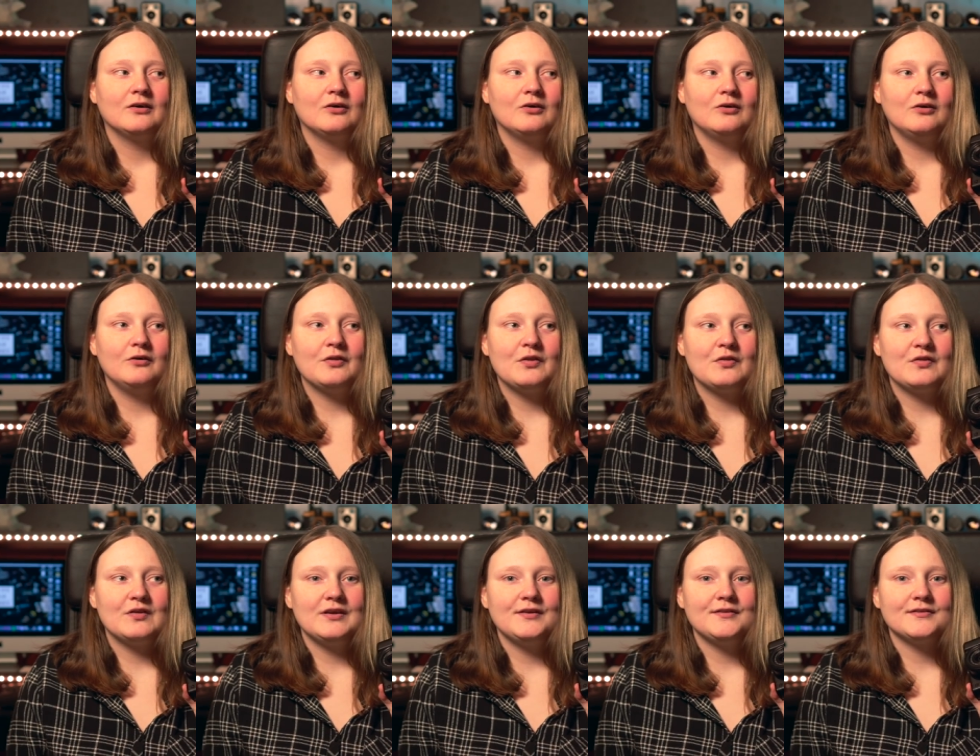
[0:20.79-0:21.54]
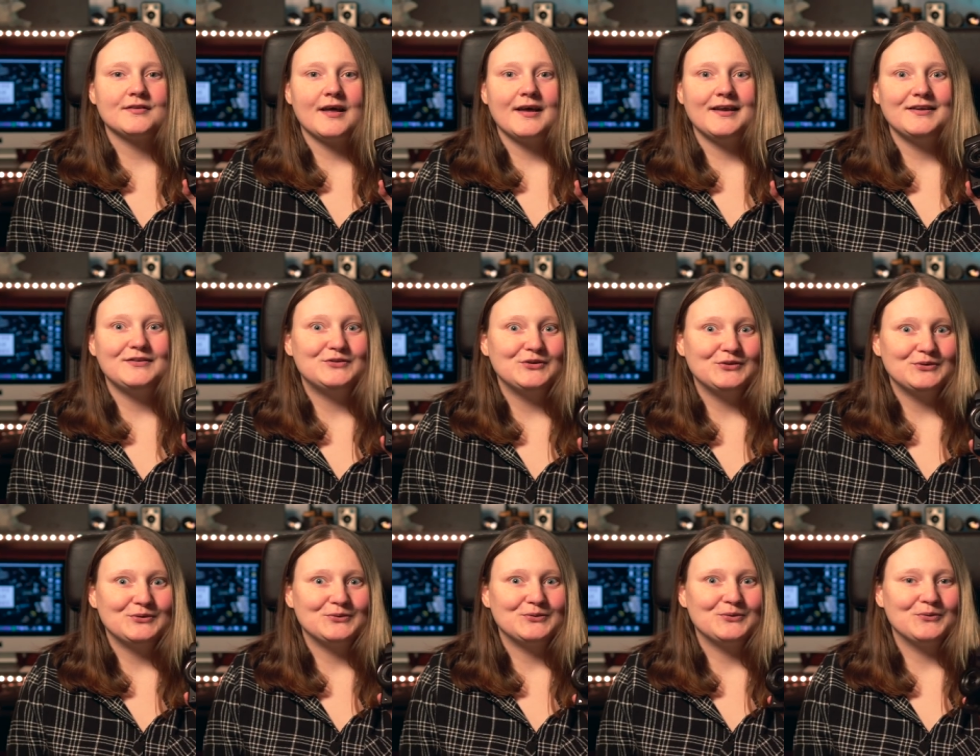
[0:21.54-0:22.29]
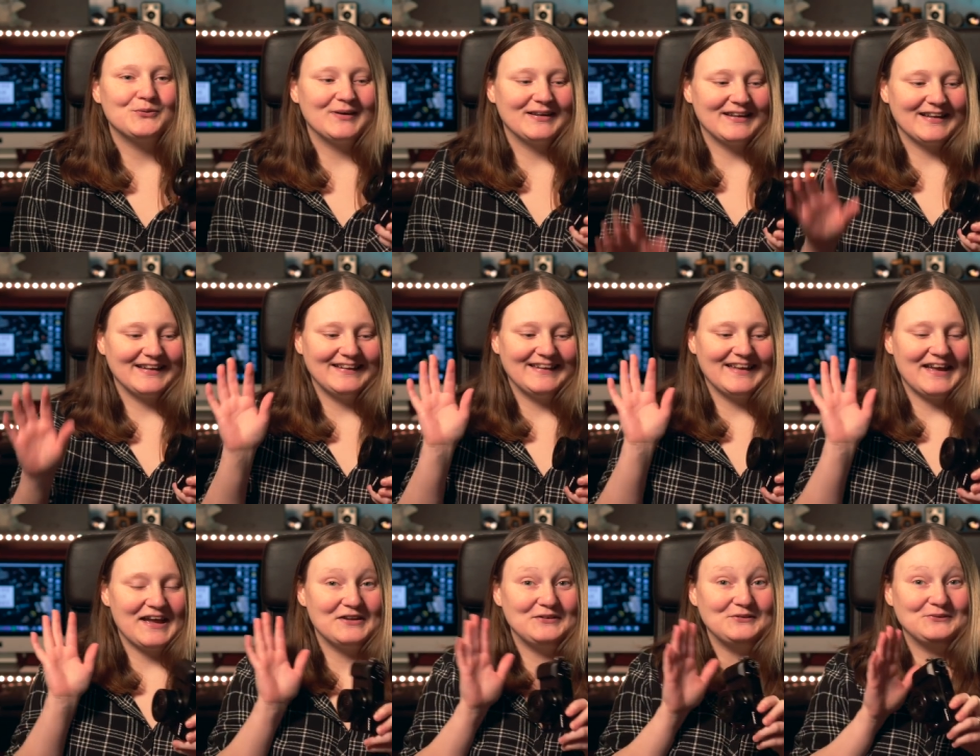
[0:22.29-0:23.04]
all the things I do when I
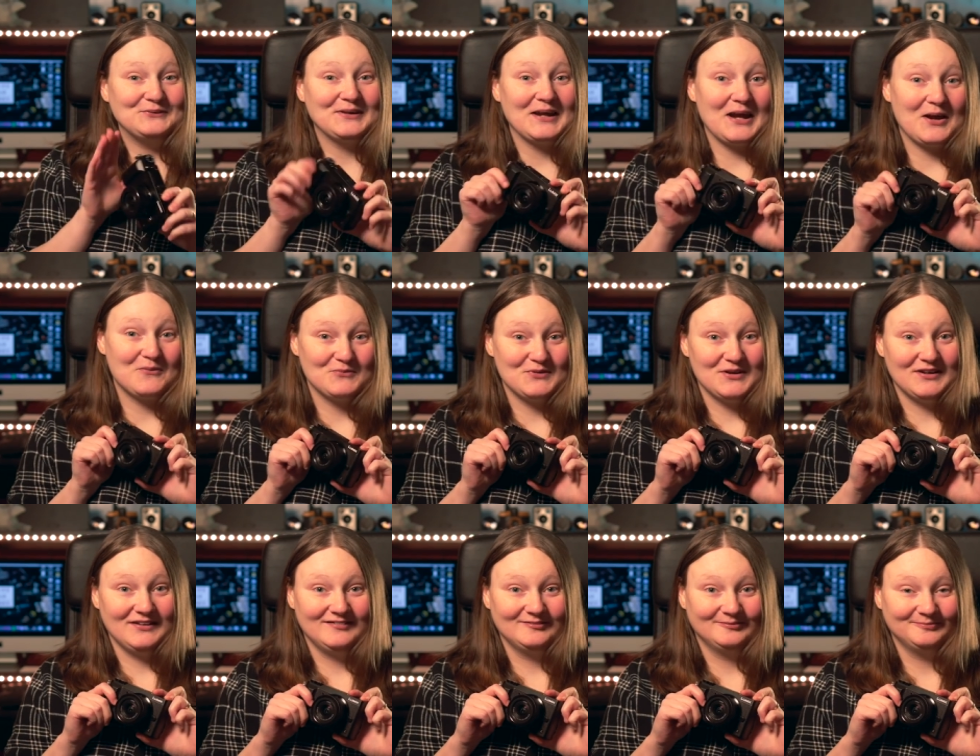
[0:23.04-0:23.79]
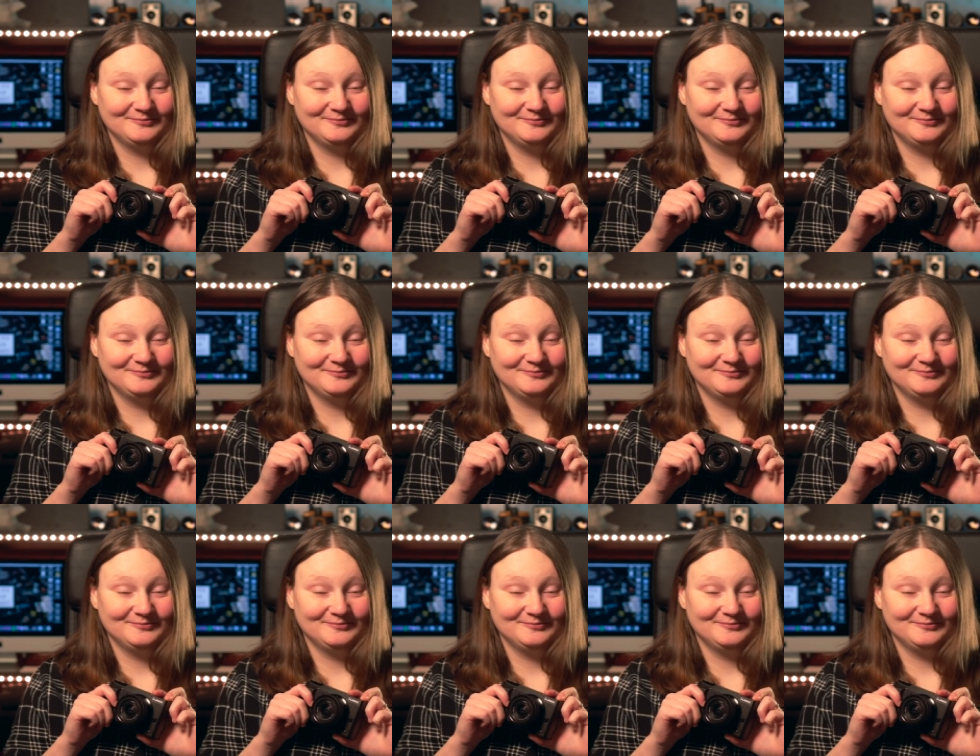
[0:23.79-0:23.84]
get a new camera.